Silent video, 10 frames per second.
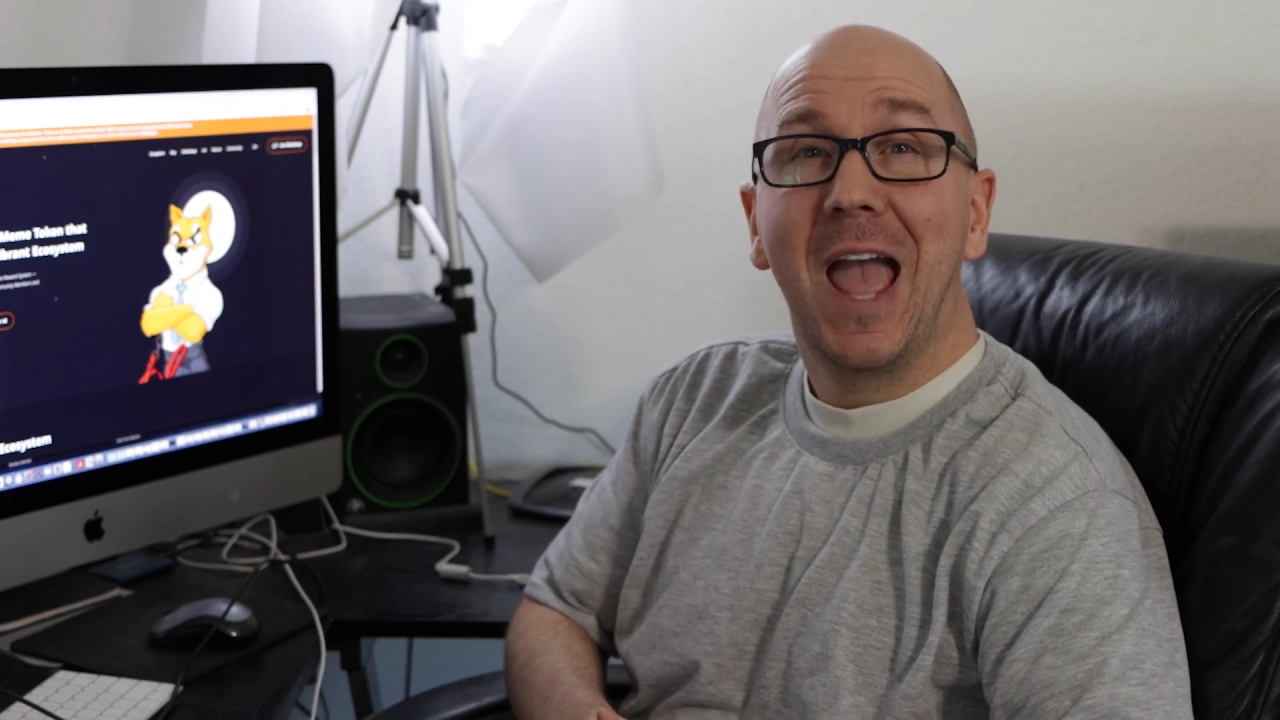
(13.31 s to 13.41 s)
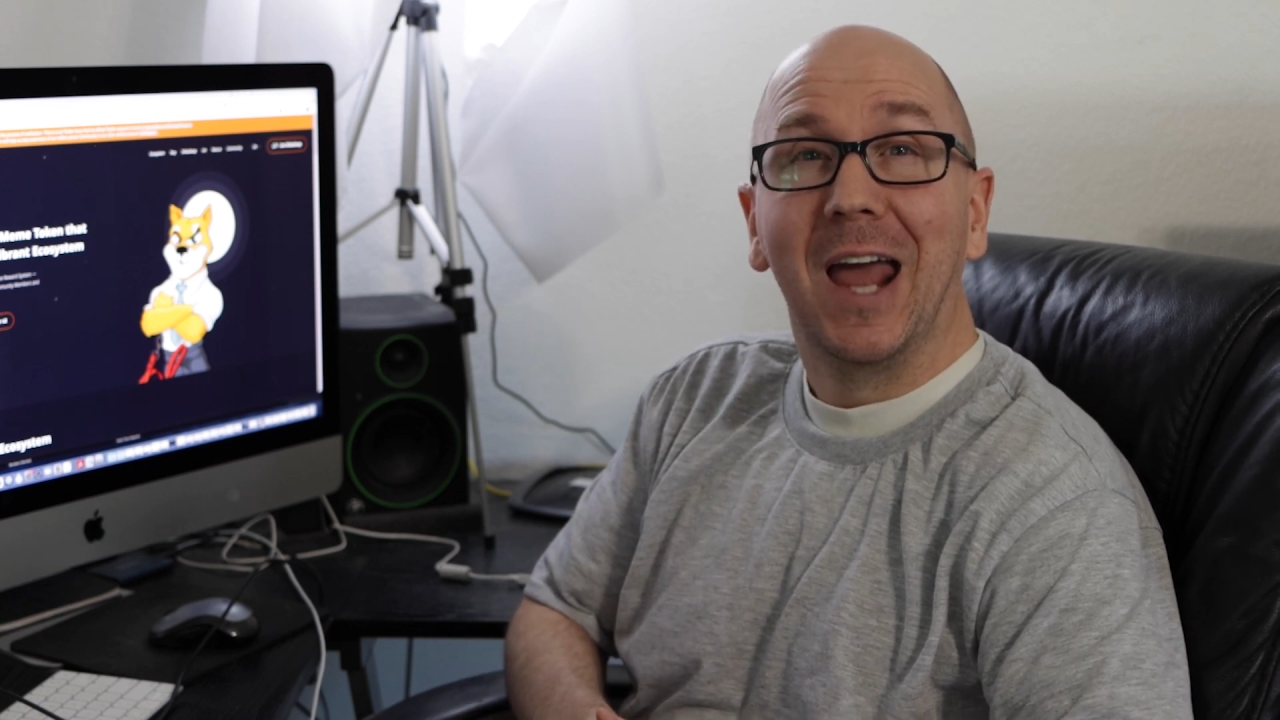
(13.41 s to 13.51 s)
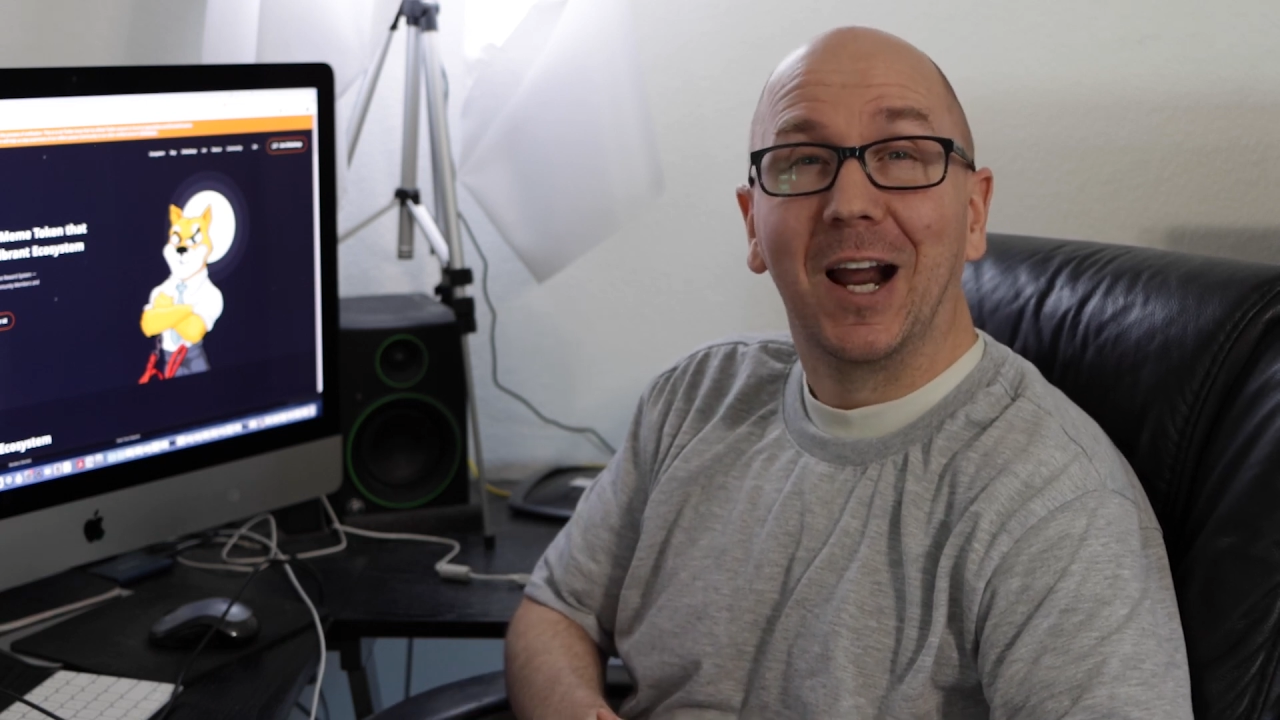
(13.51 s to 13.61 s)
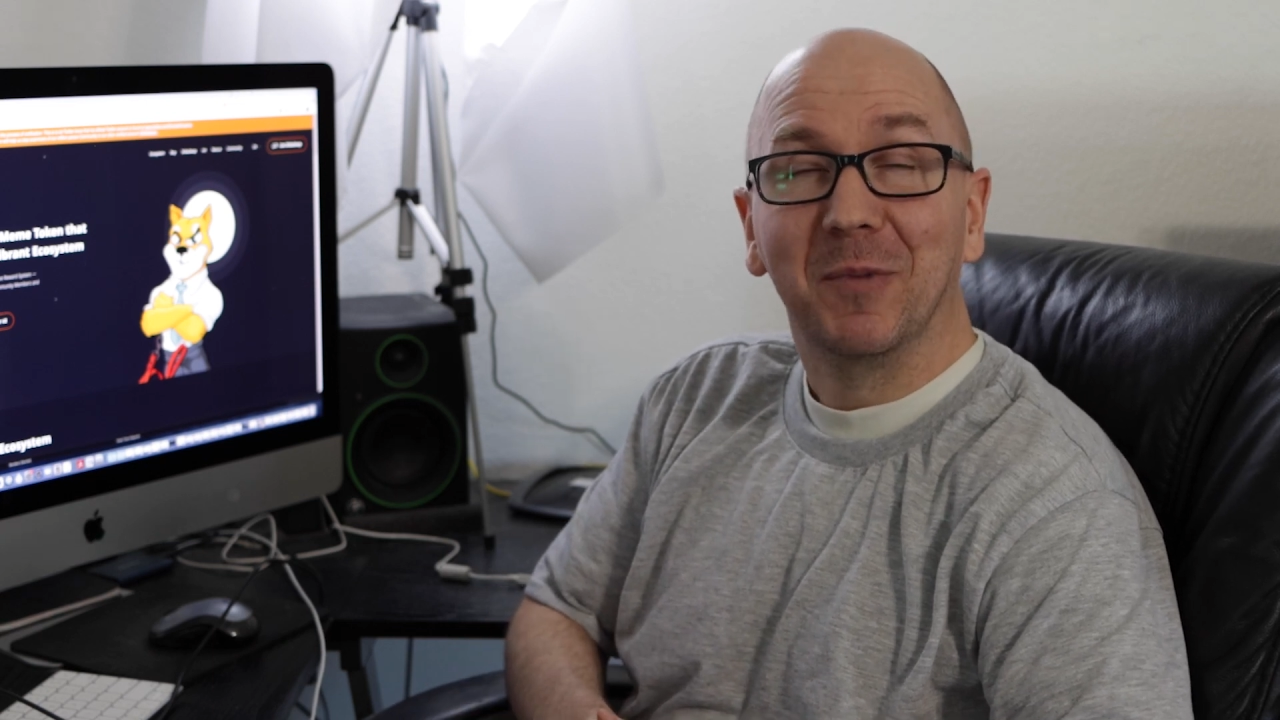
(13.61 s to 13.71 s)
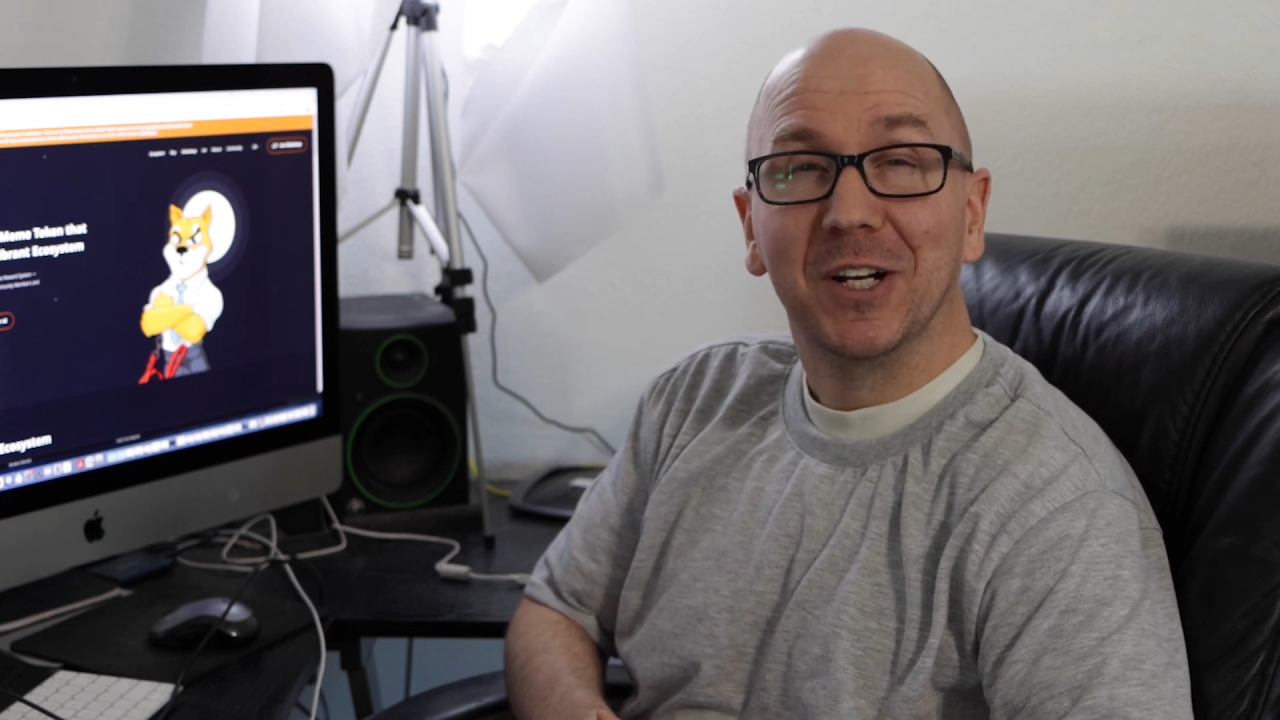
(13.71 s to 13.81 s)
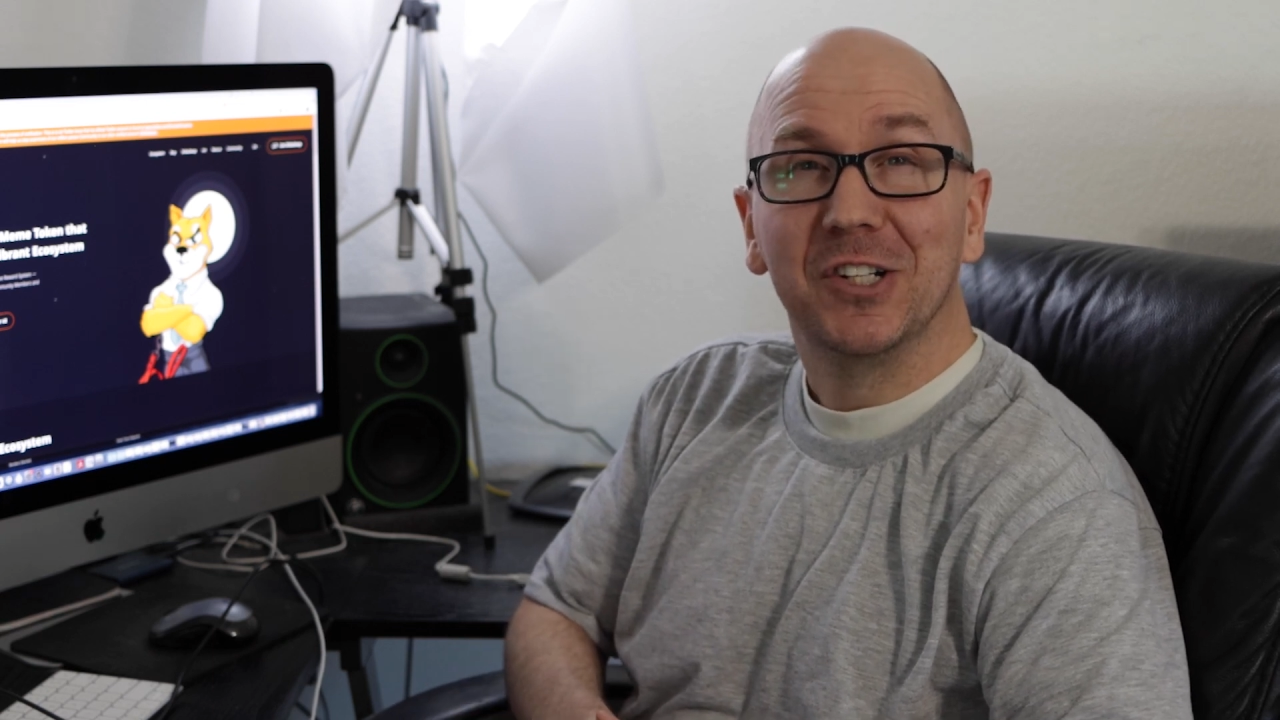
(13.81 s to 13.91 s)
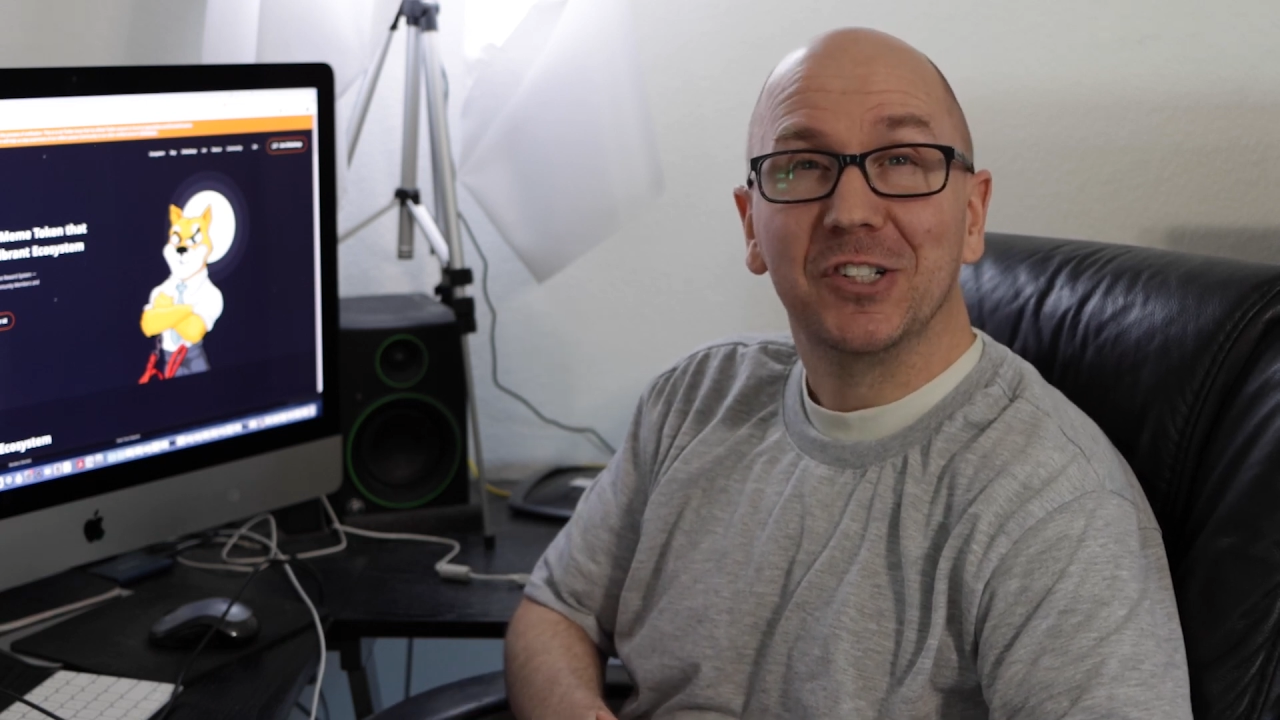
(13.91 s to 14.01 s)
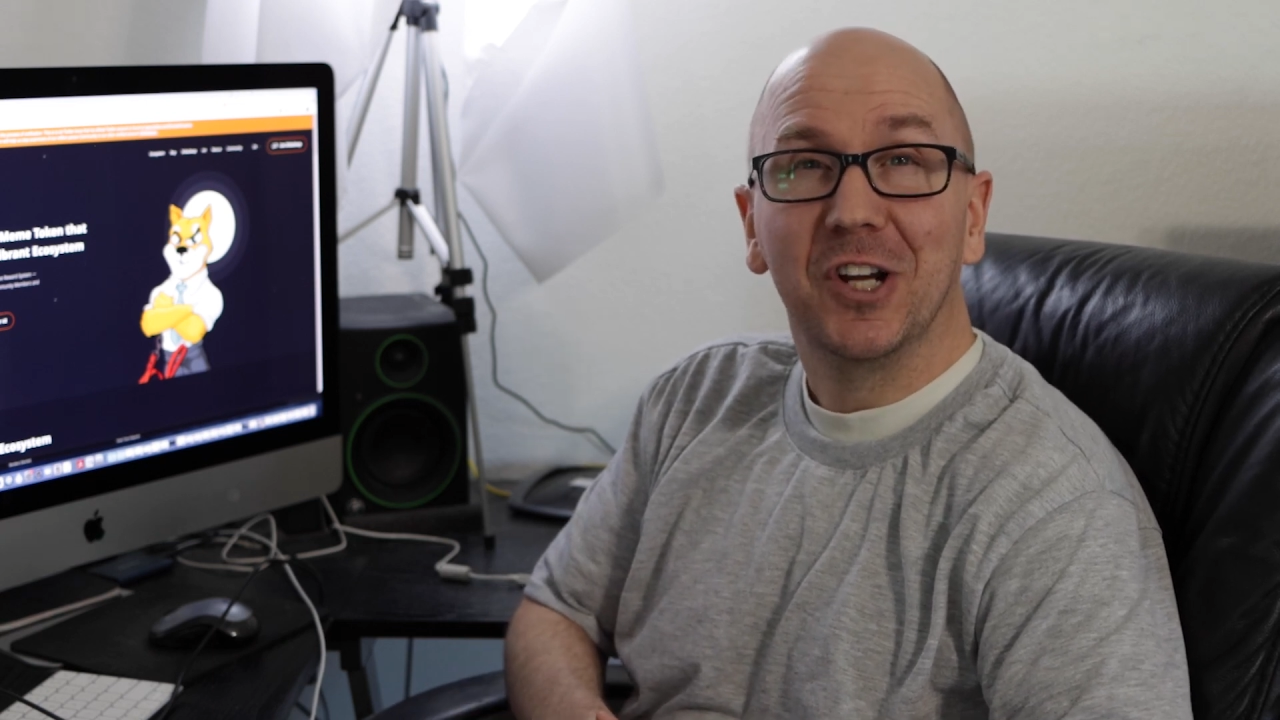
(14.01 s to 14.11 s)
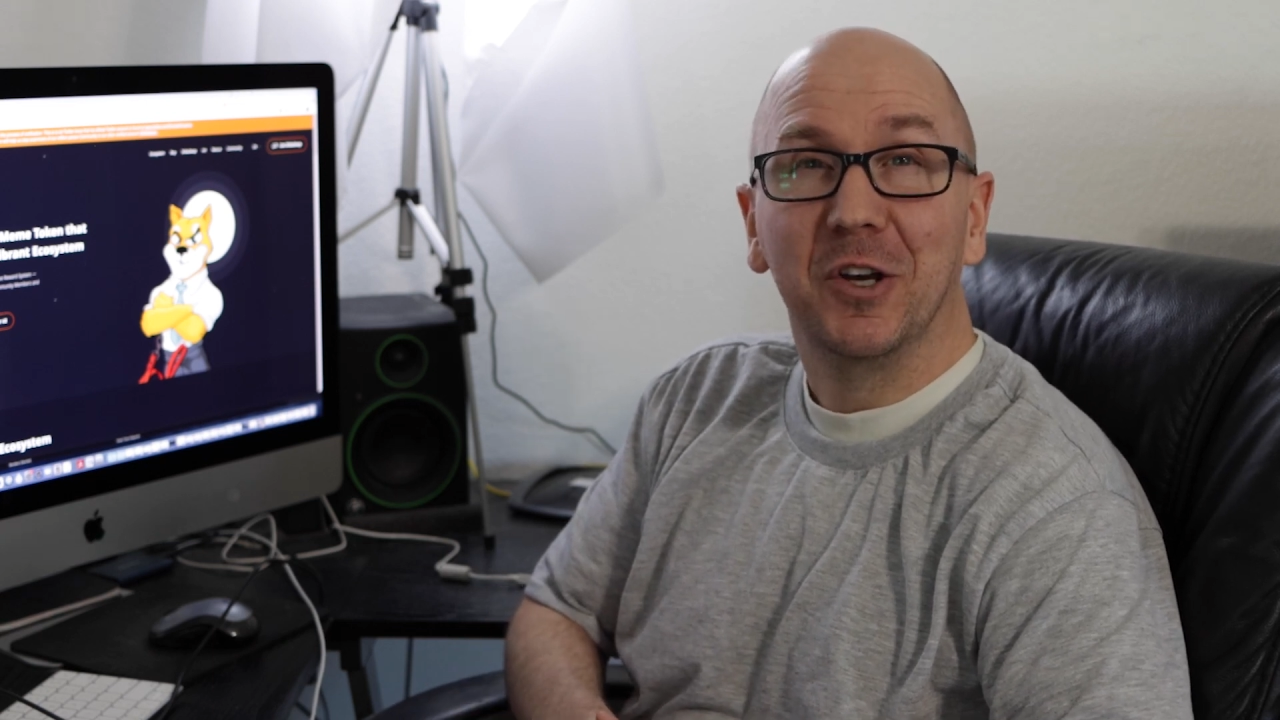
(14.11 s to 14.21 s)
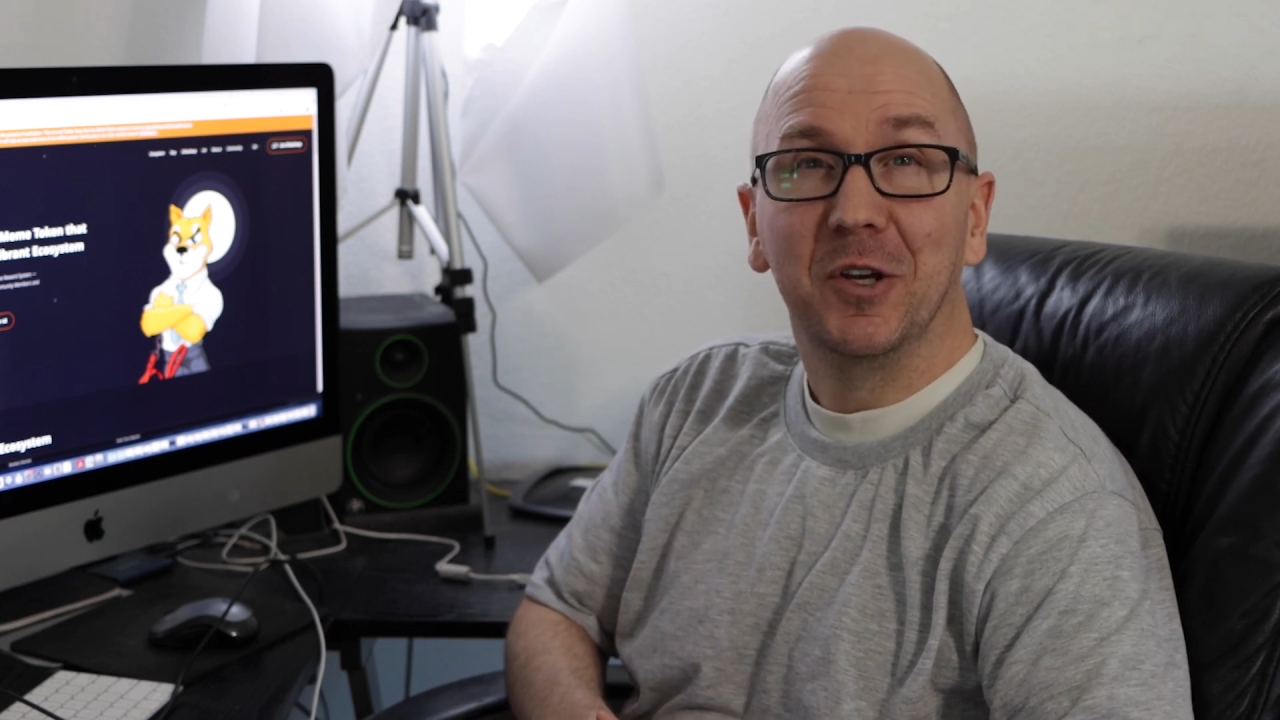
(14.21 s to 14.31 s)
and I'm going to
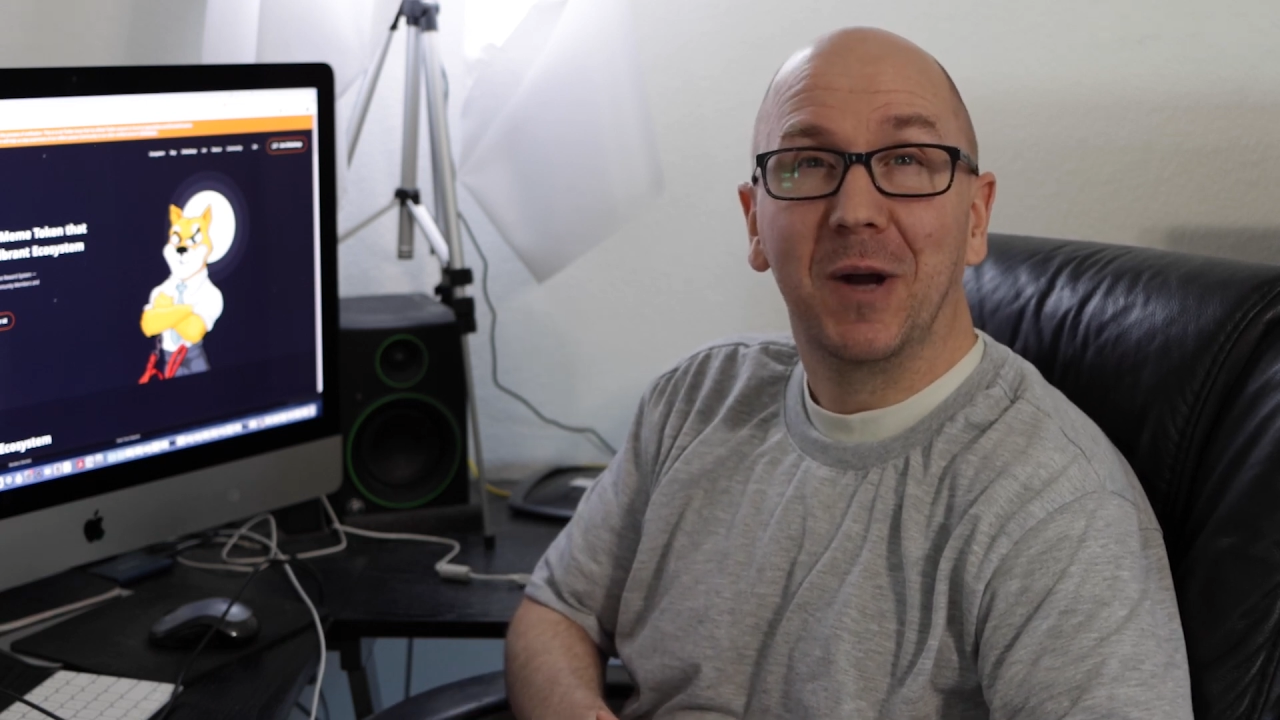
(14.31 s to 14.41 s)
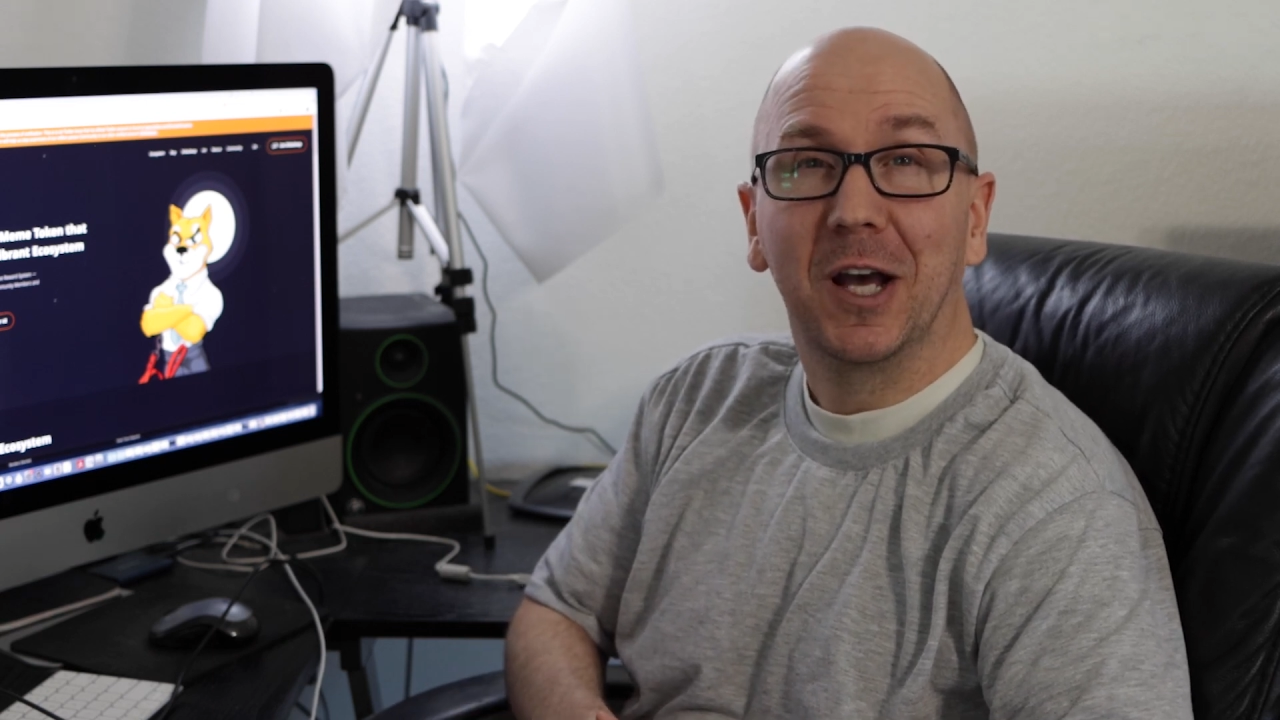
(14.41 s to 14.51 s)
show you